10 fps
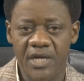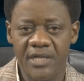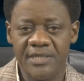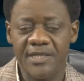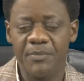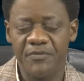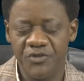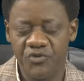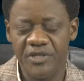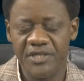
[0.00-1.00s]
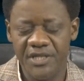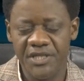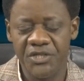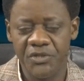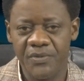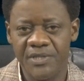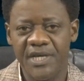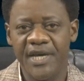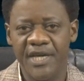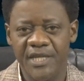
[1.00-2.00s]
some of the trending issues
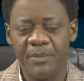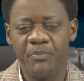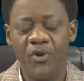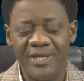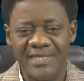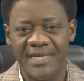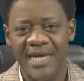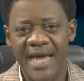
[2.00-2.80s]
in the polity.